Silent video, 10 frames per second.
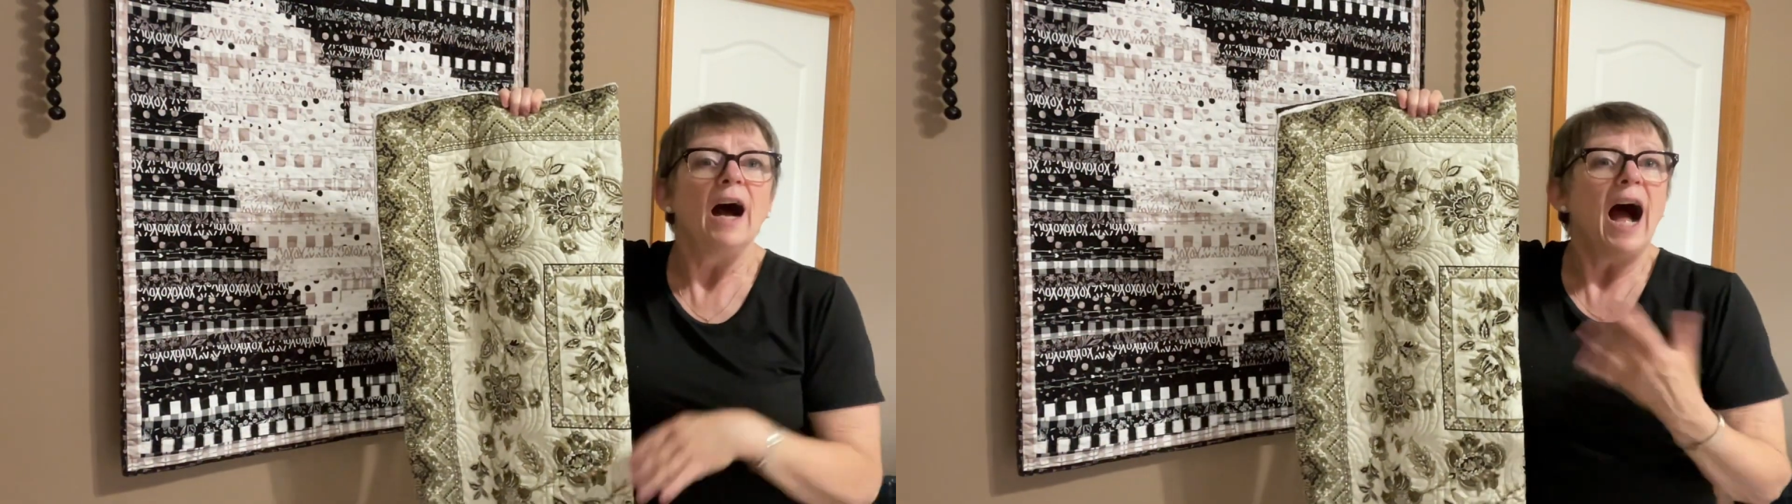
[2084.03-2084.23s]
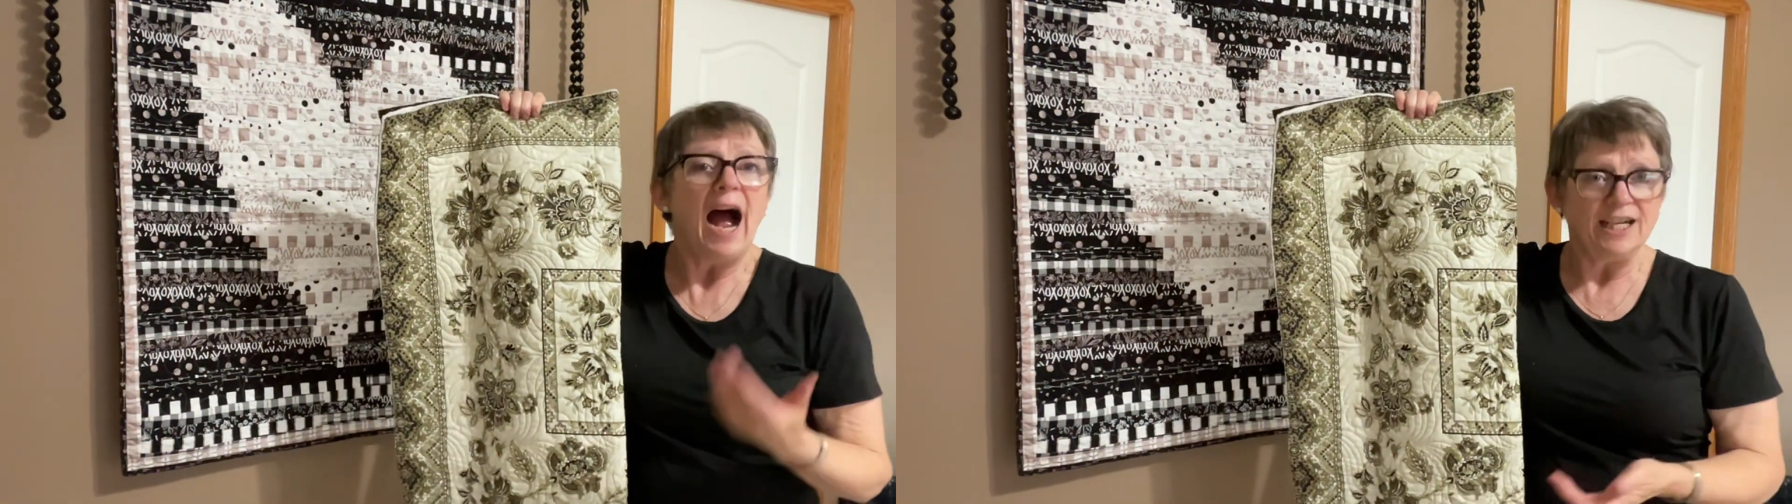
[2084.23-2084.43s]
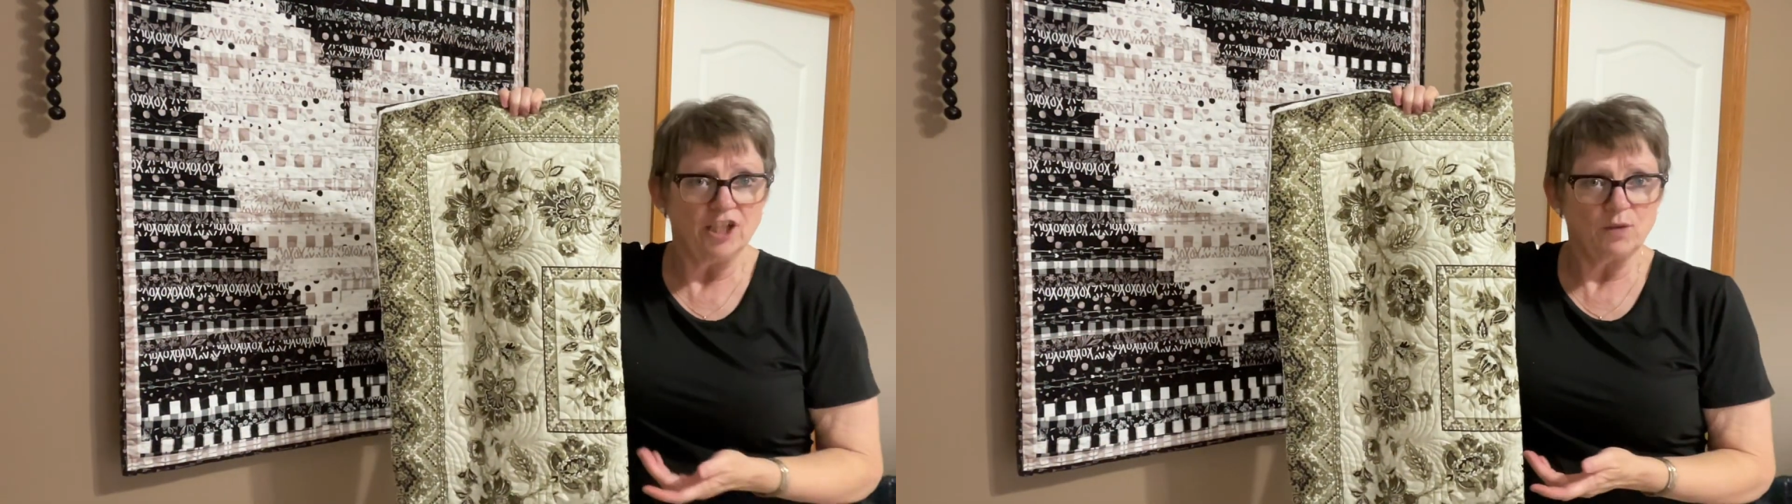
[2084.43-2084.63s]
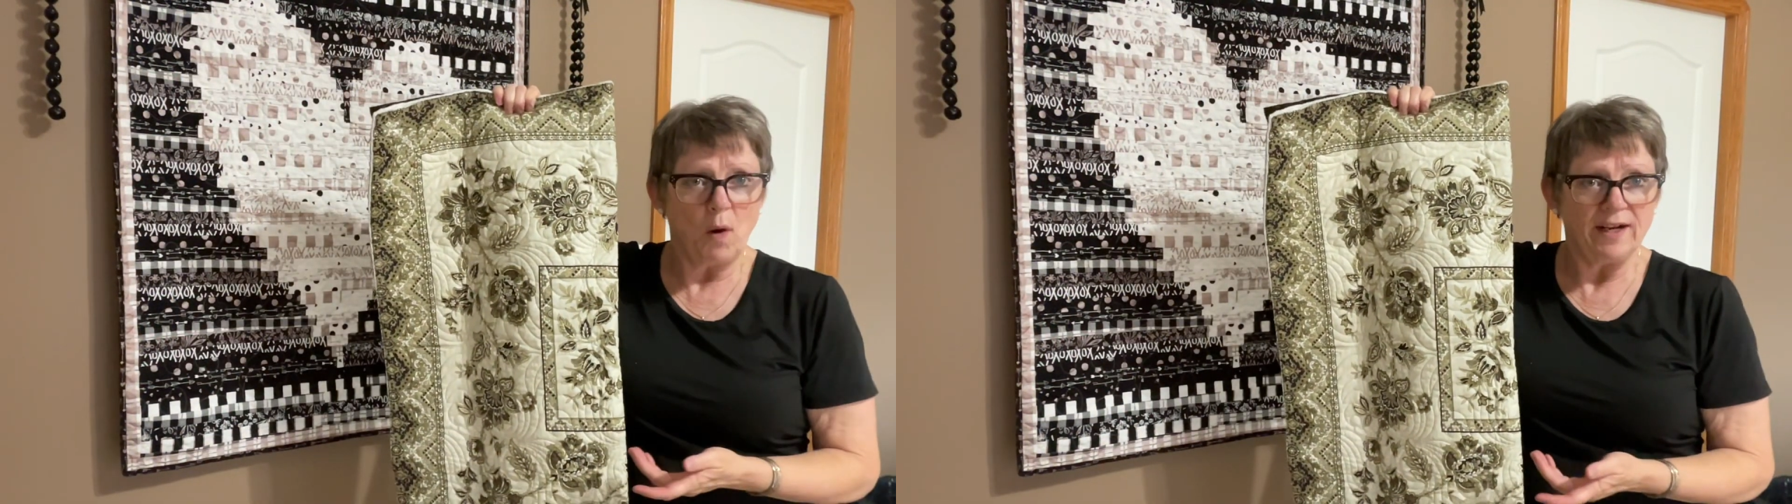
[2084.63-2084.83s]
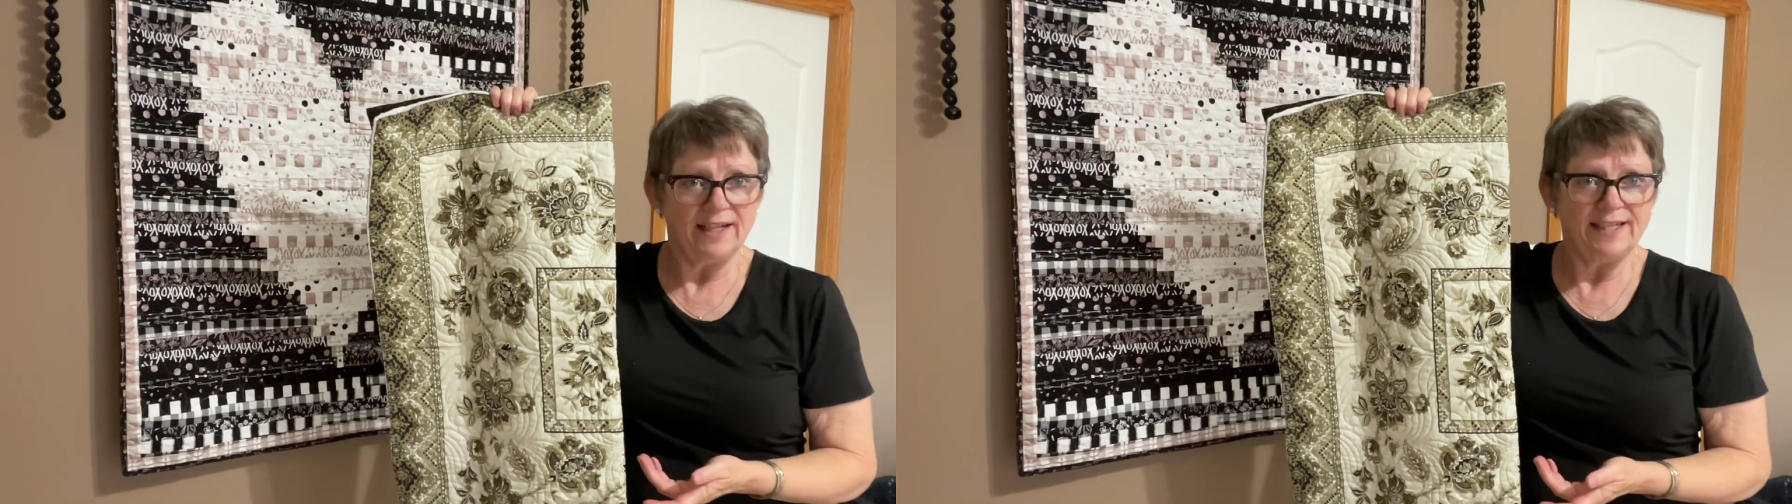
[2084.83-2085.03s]
I just
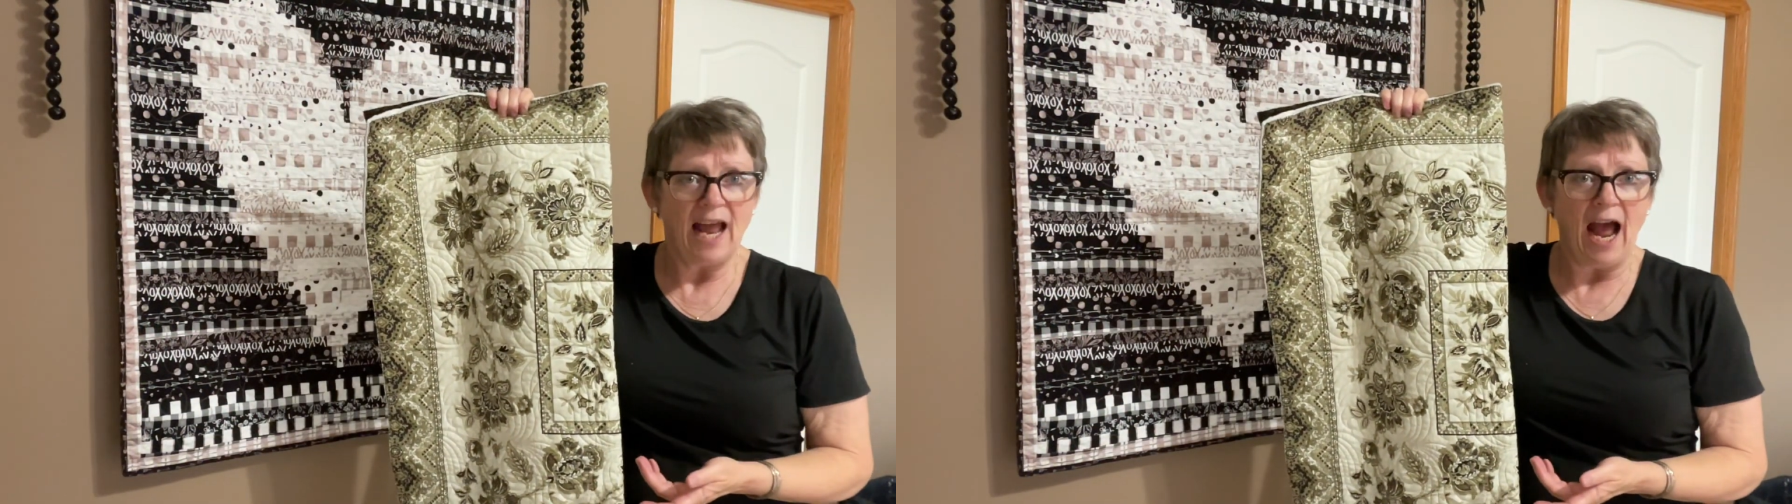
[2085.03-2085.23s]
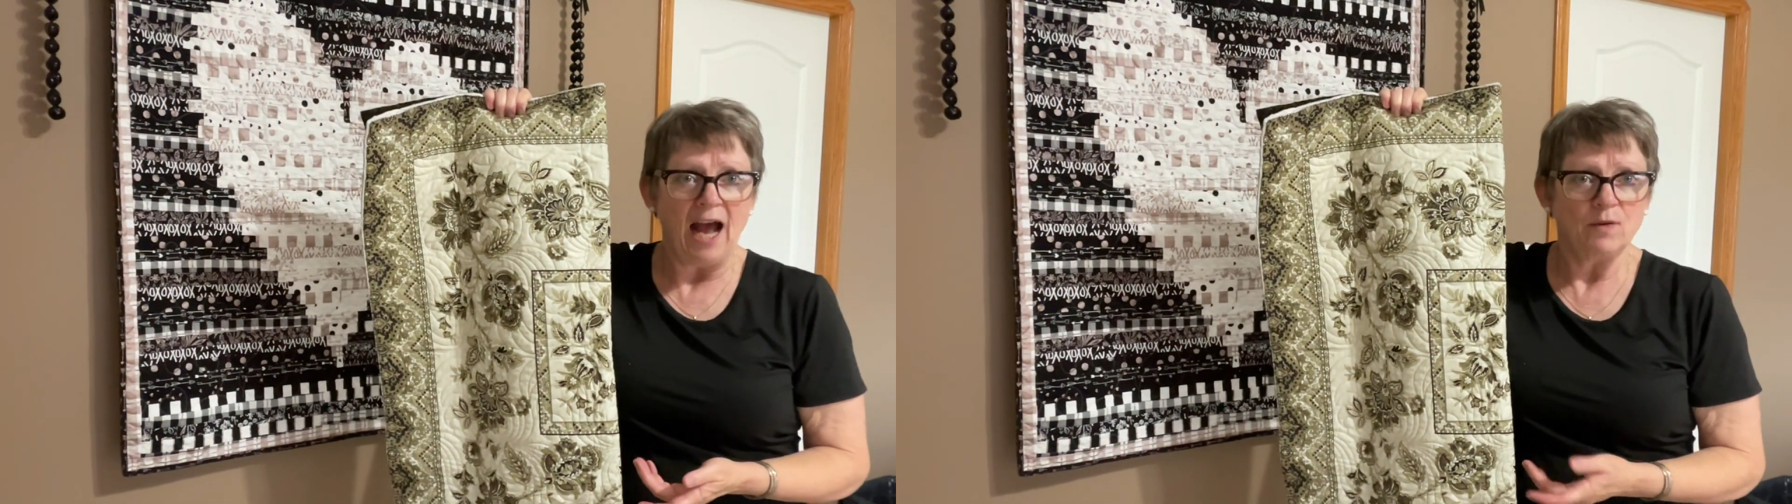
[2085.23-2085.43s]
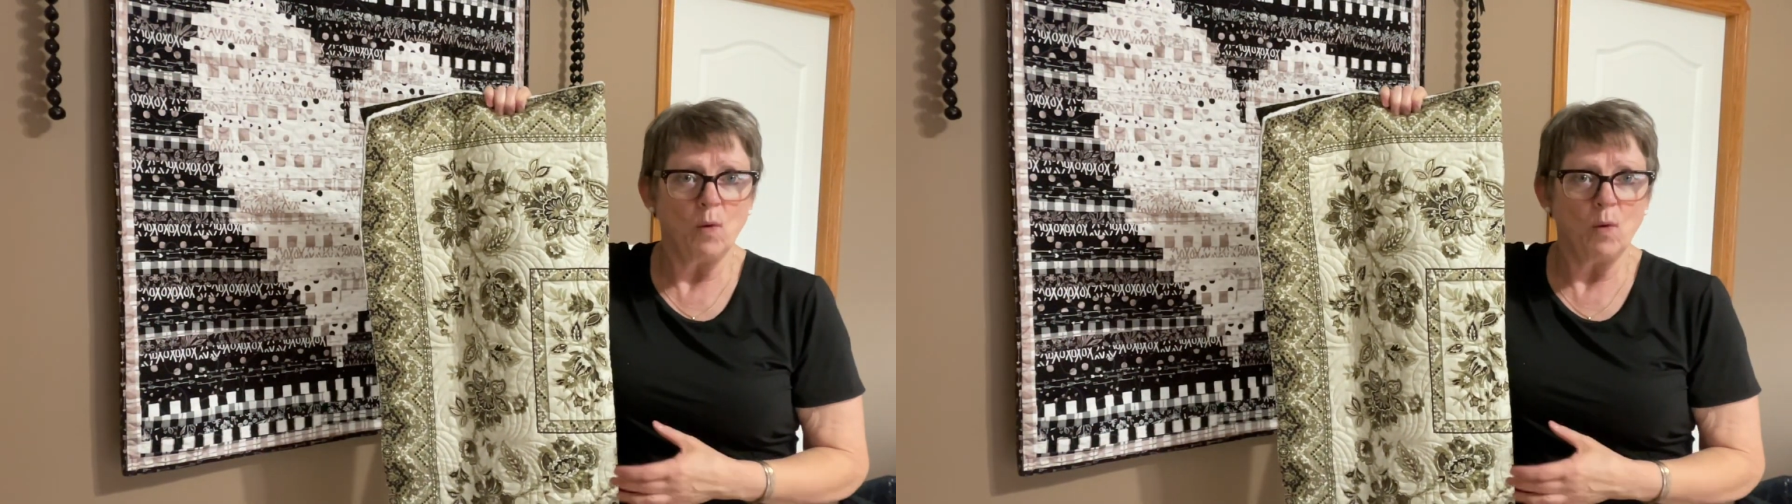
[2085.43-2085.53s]
wanted to add